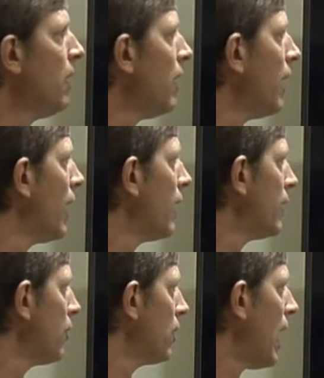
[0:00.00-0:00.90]
and
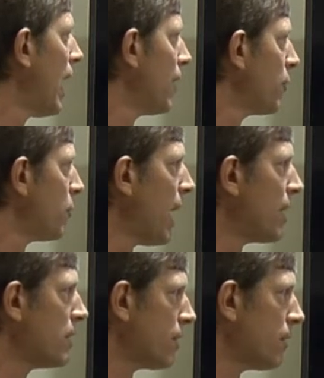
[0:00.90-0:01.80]
they were lined with
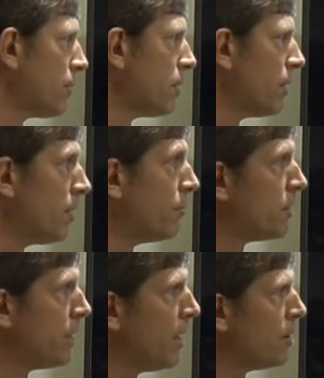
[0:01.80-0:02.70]
plastic. The
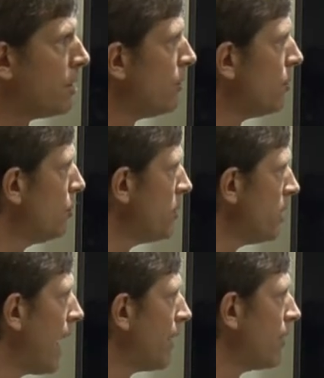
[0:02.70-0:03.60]
stainless steel tube was
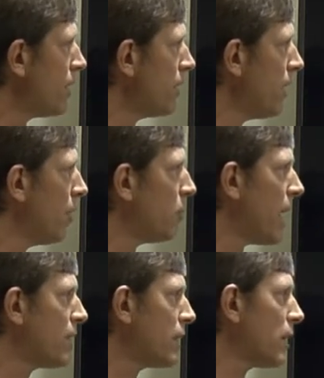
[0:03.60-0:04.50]
lined with
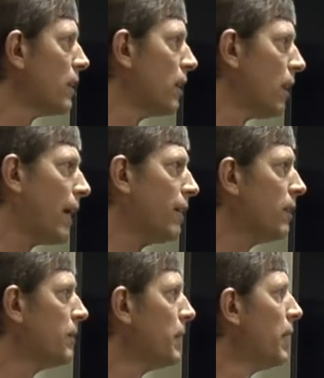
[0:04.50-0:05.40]
plastic
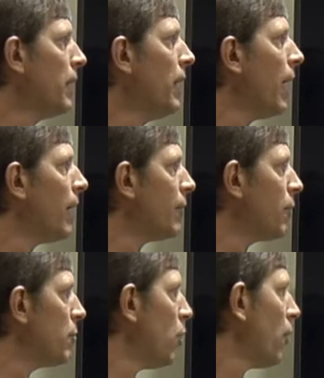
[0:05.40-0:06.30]
liner, and then
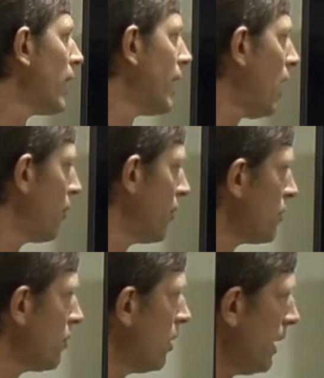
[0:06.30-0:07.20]
we'd pull that out with the
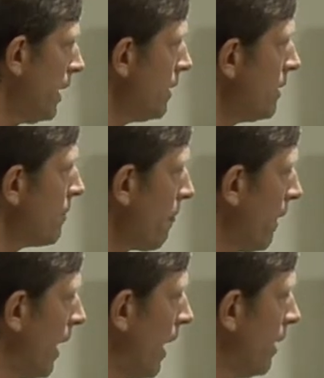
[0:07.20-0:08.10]
soil in it,
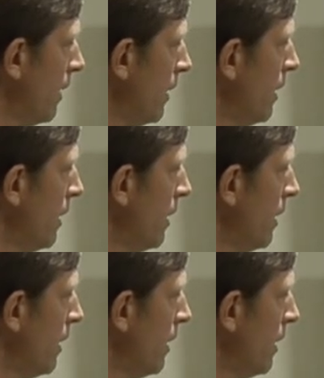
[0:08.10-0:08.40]
and